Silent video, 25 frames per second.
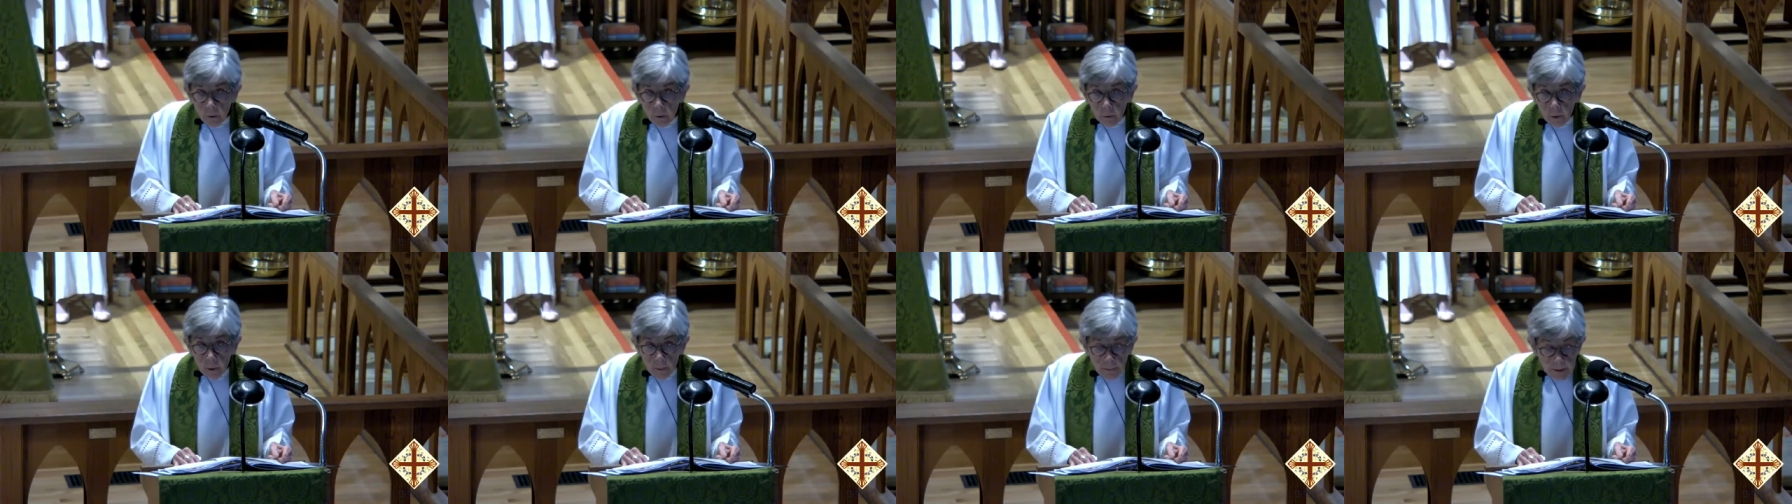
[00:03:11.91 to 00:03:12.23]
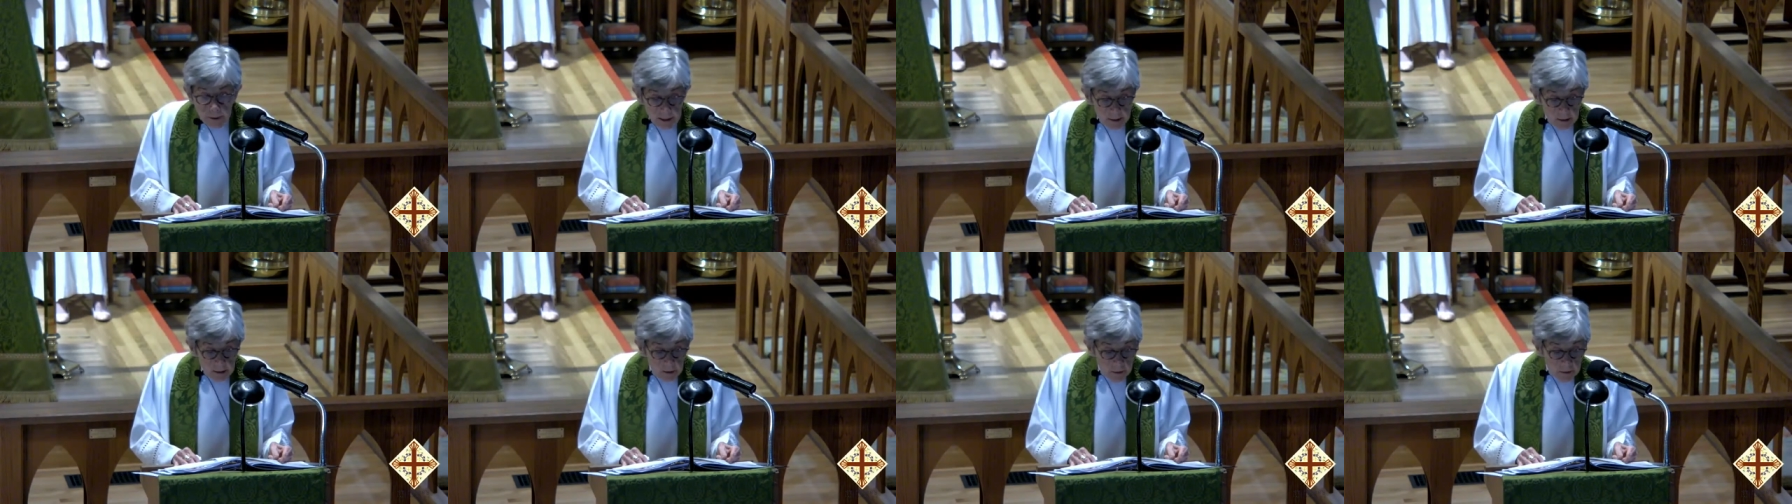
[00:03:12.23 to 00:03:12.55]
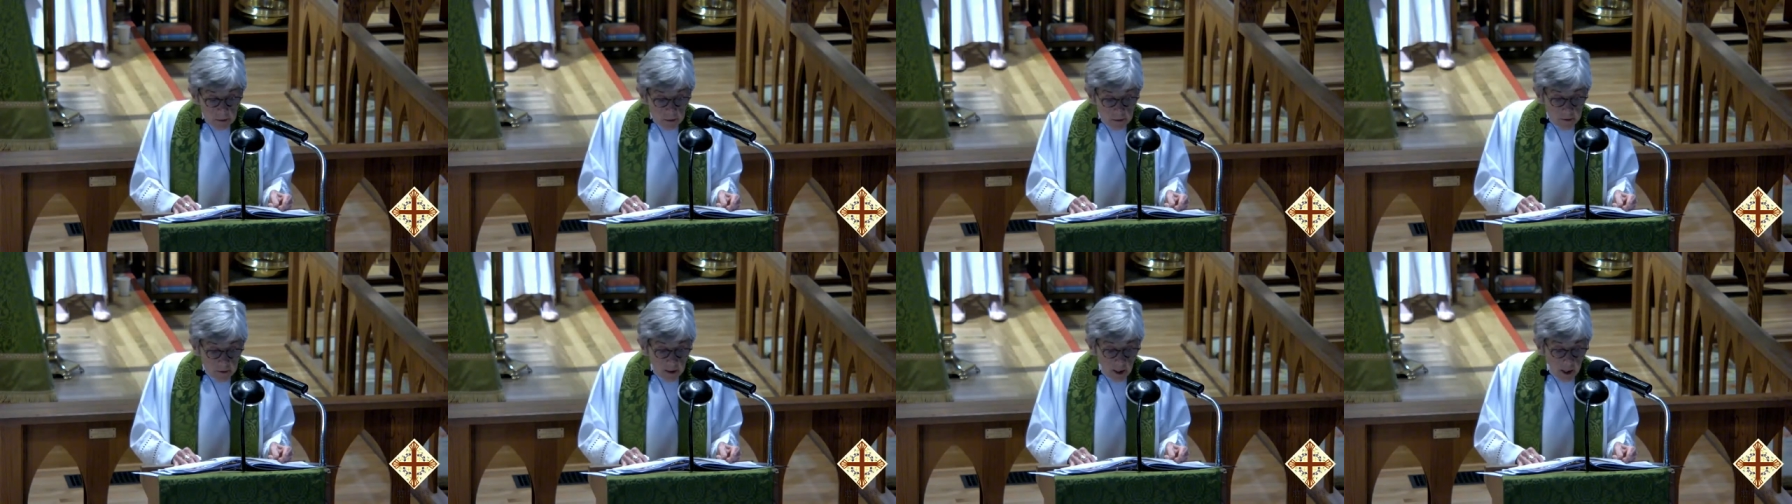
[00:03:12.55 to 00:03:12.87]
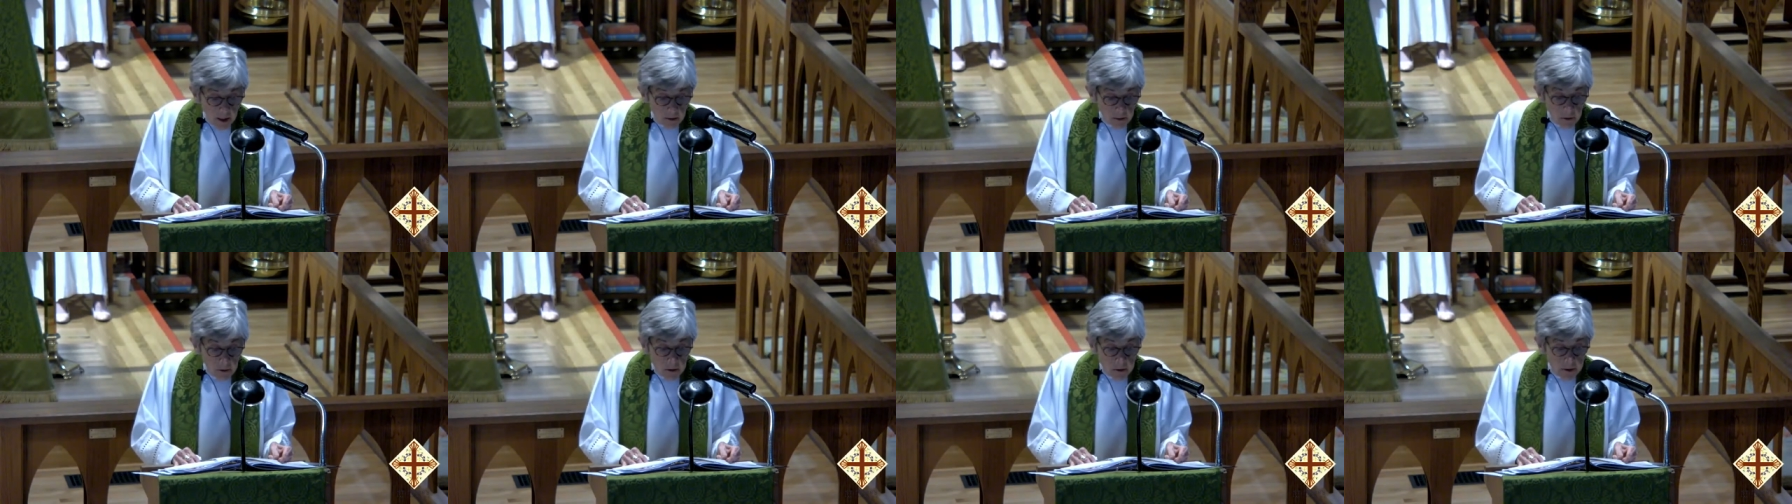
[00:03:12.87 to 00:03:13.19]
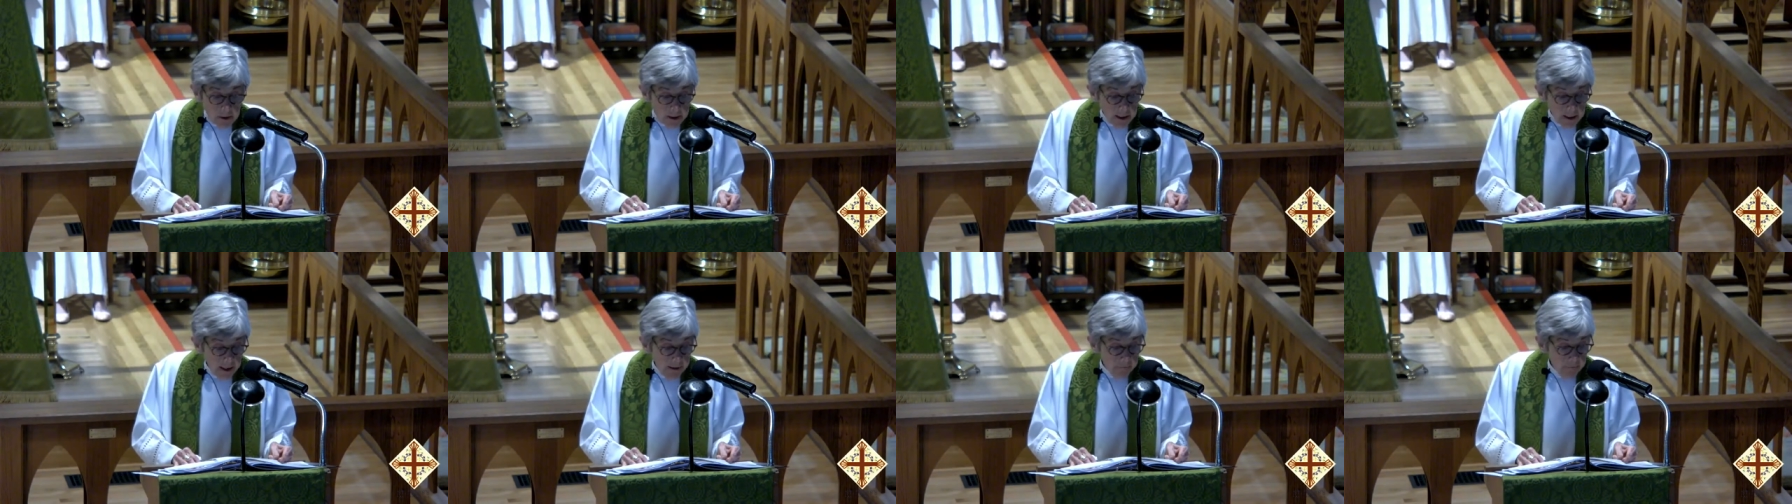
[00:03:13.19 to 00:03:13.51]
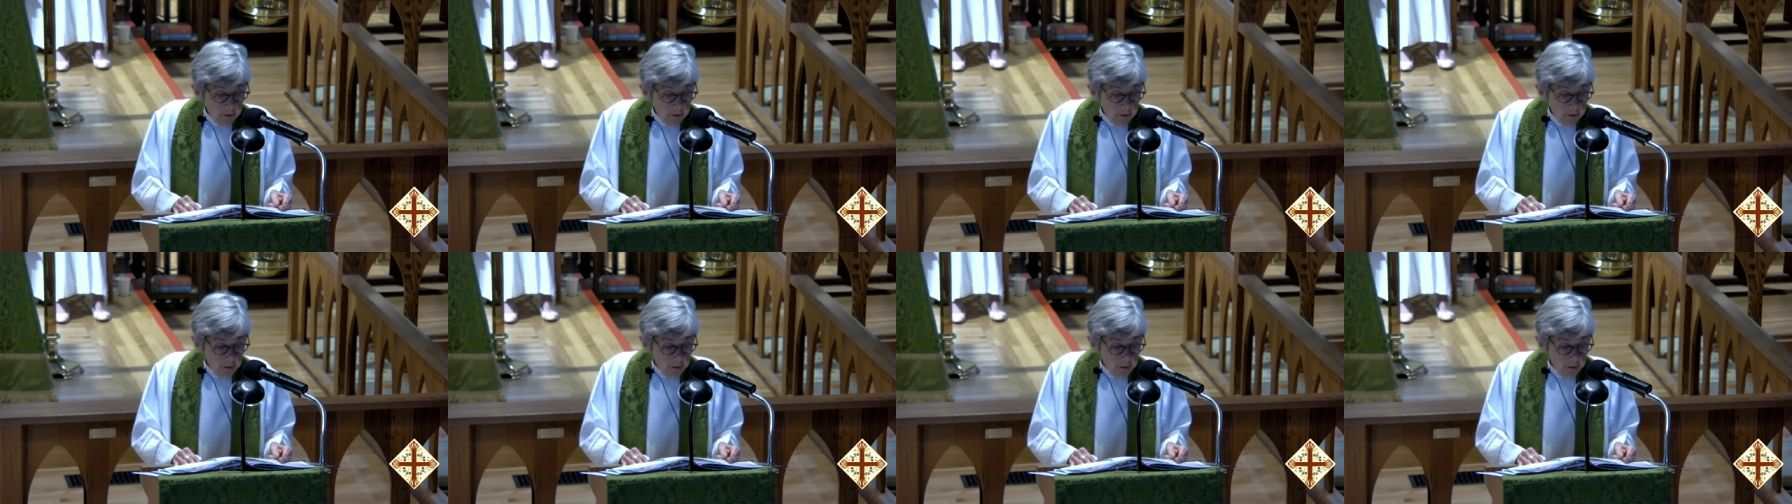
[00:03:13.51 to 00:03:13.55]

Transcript: rabbinical scholars gave